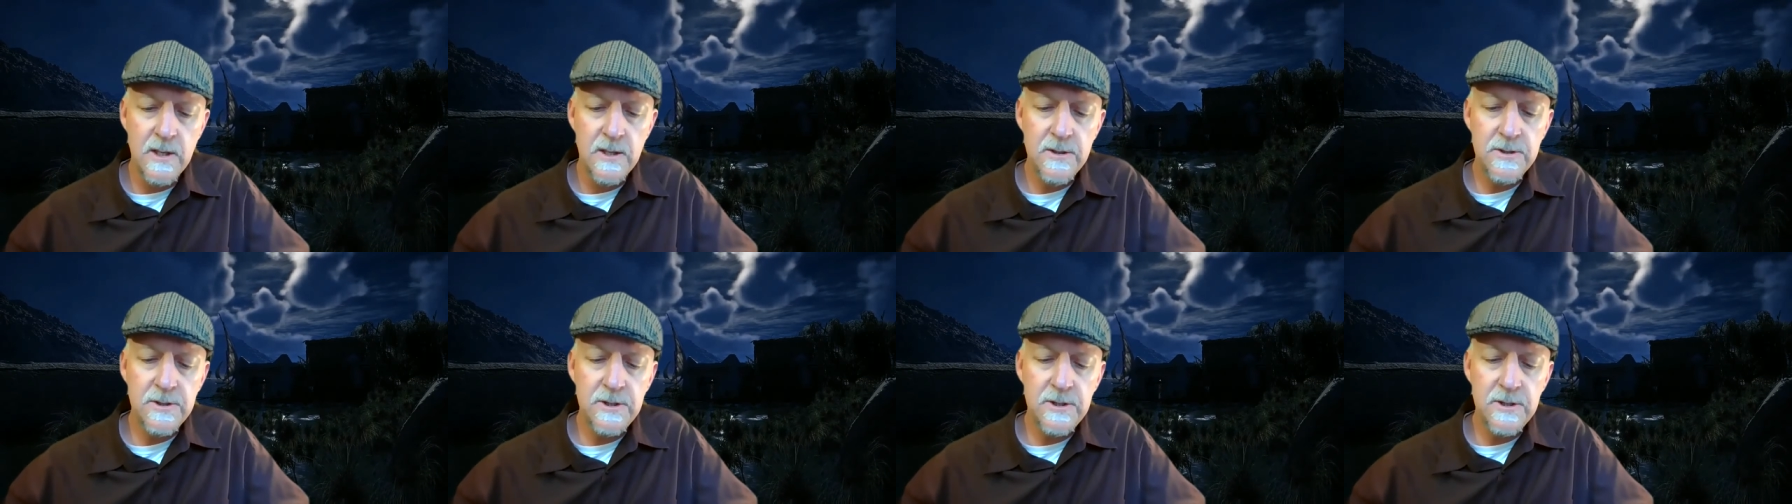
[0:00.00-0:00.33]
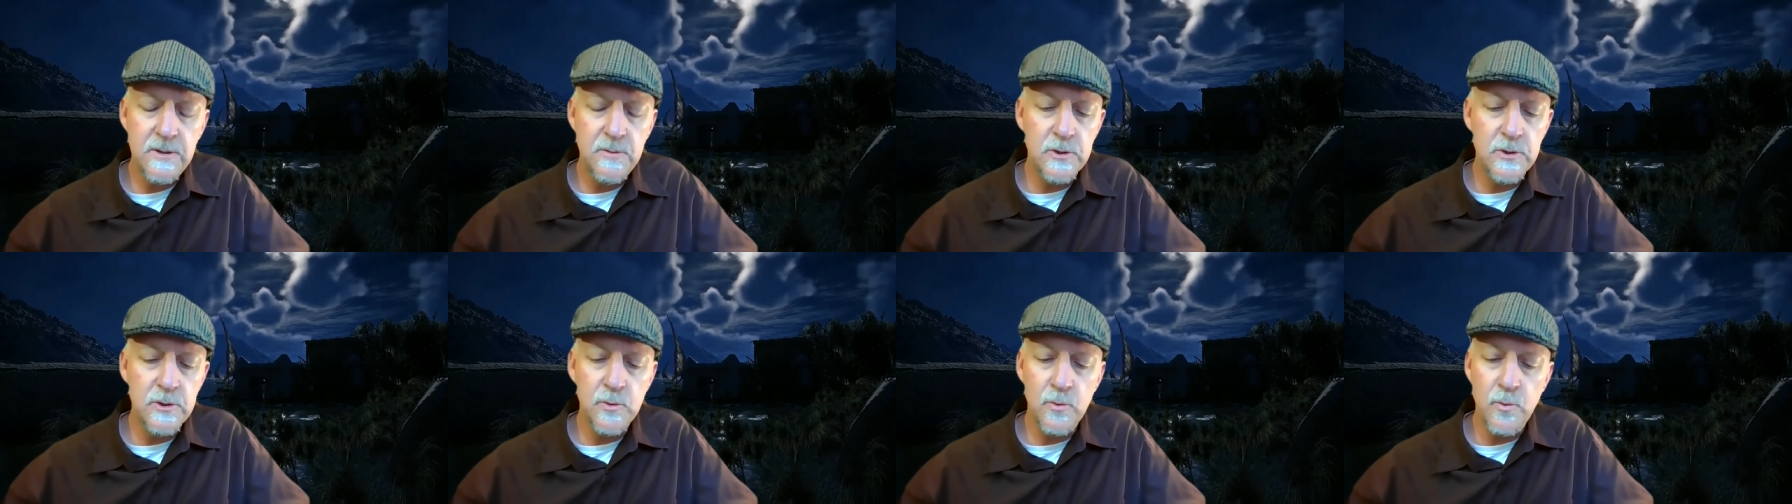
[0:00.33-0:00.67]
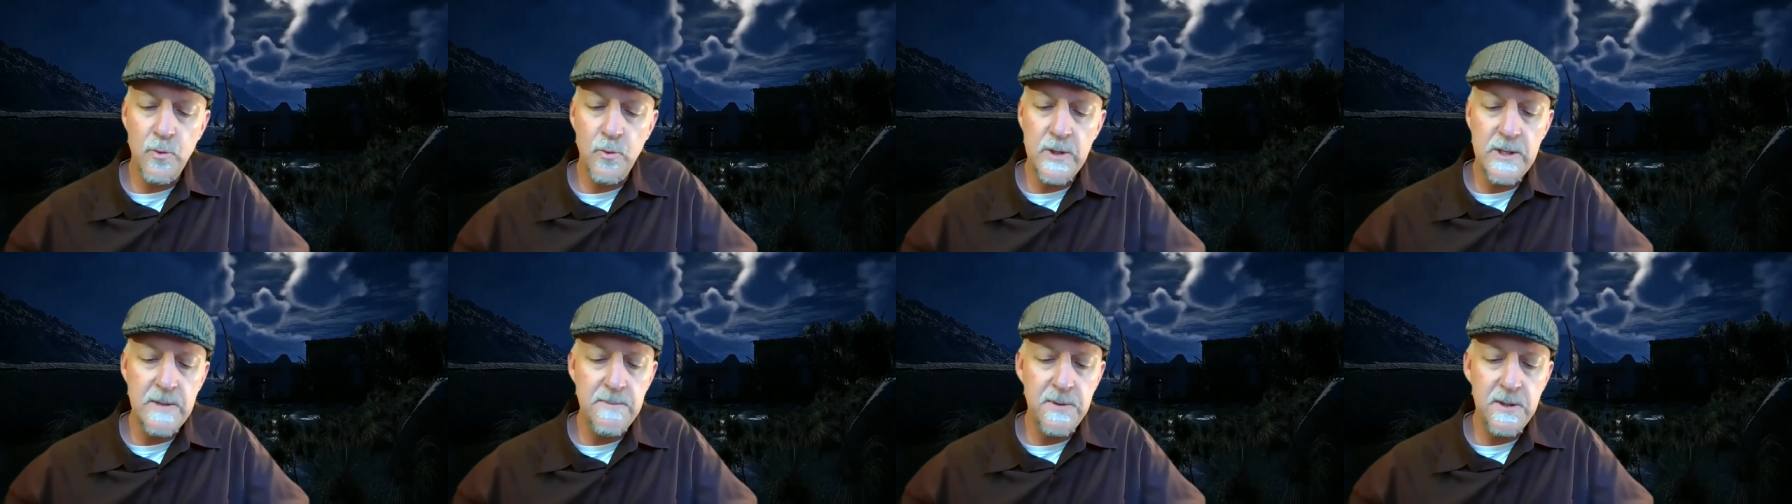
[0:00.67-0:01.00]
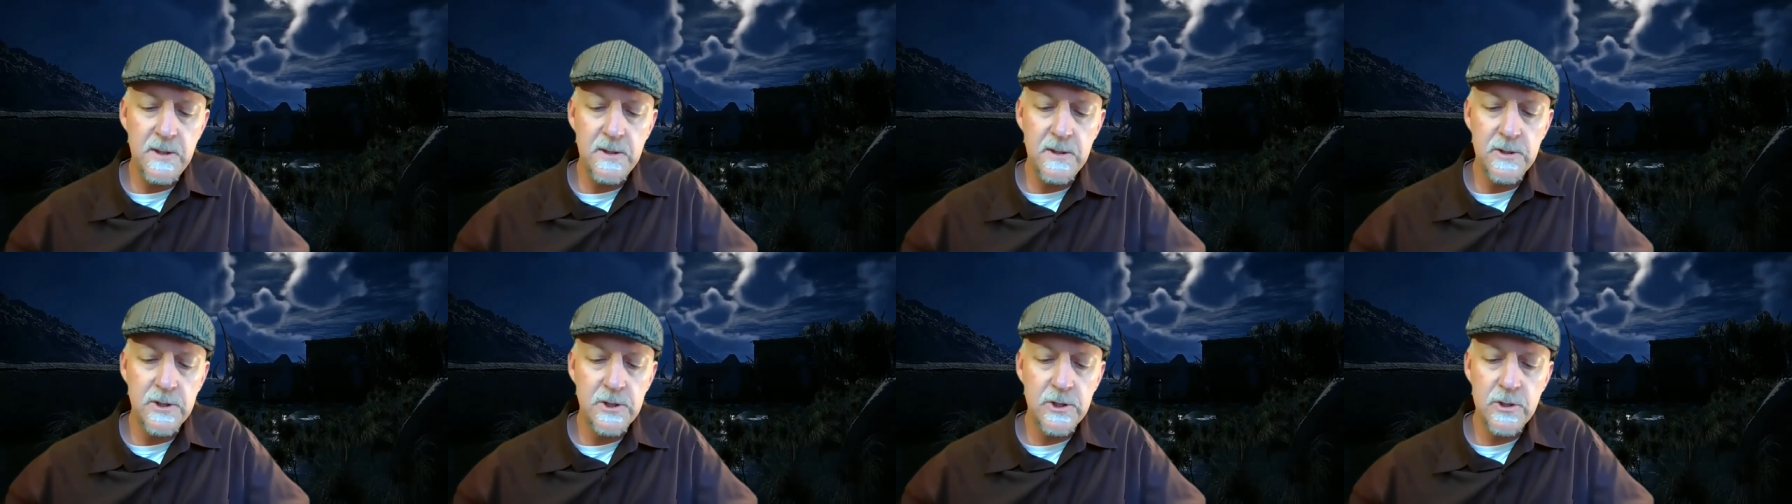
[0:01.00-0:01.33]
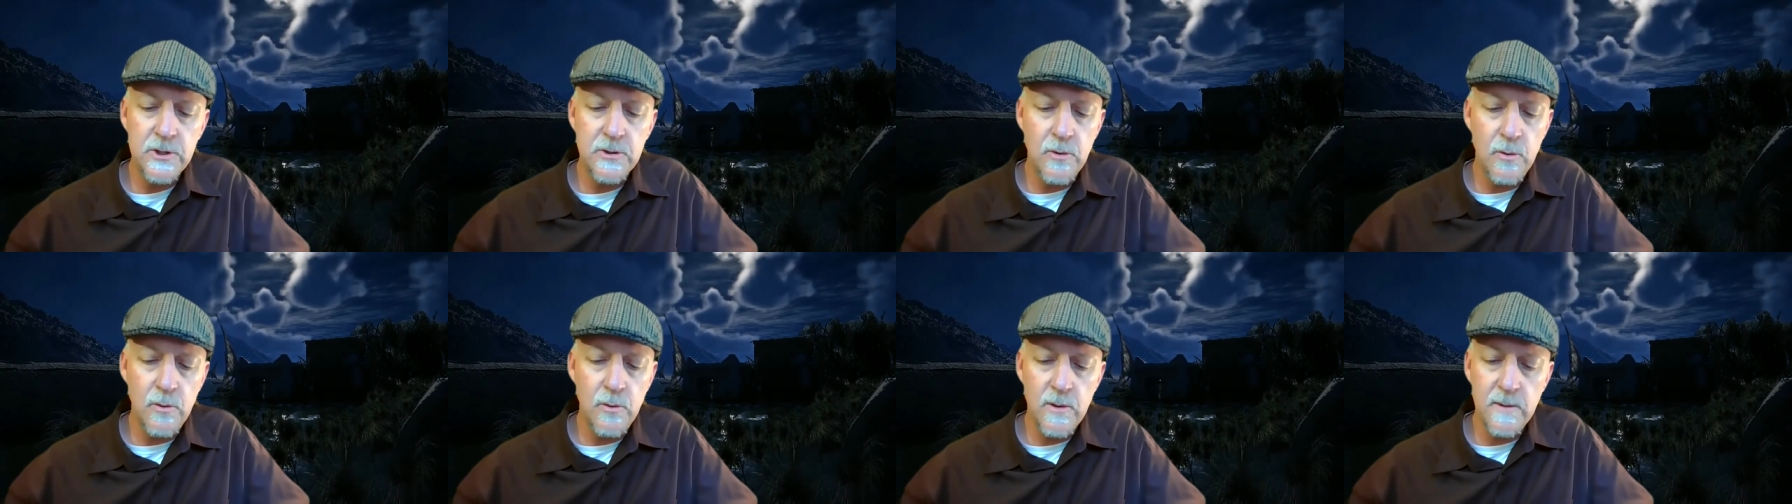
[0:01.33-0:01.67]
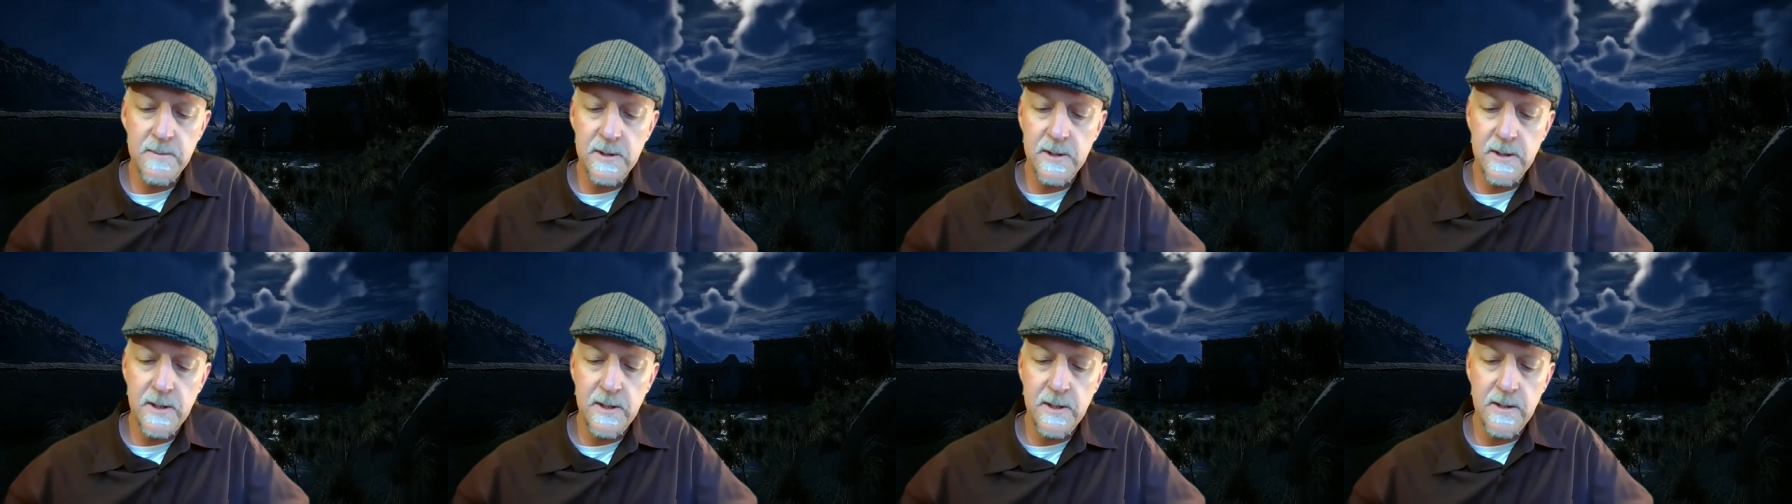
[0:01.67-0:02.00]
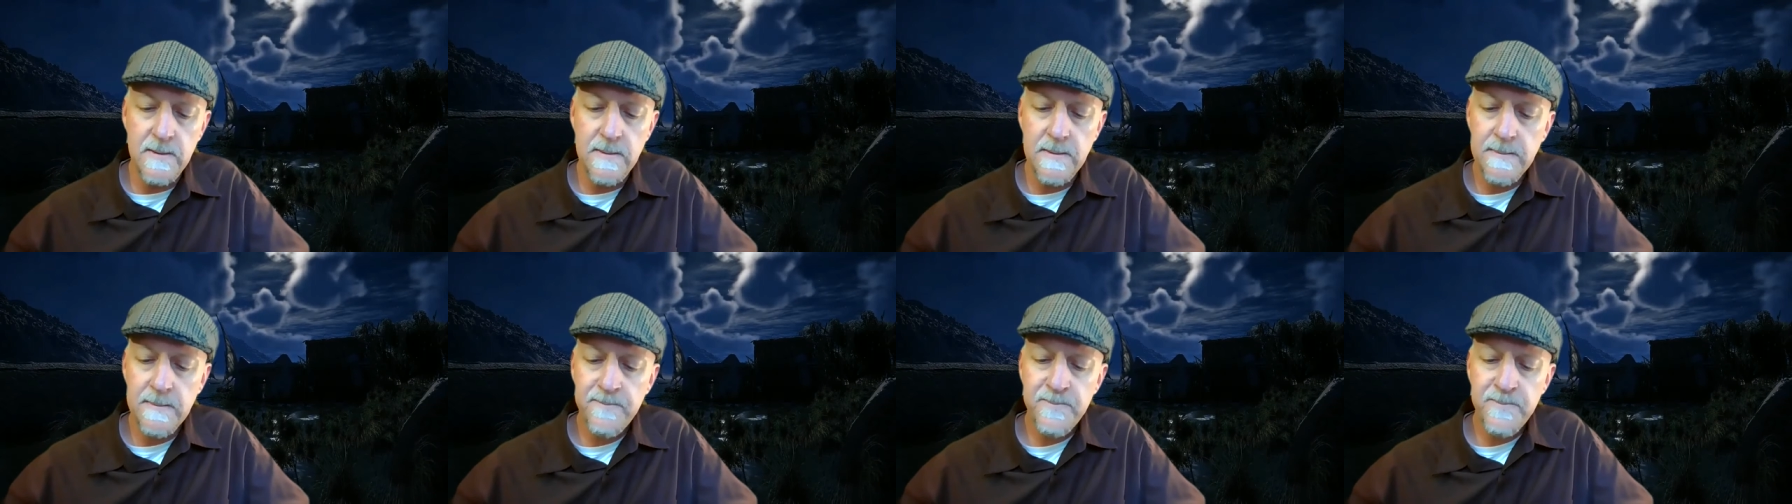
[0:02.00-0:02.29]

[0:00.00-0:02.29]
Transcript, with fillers: She was weeping stormily.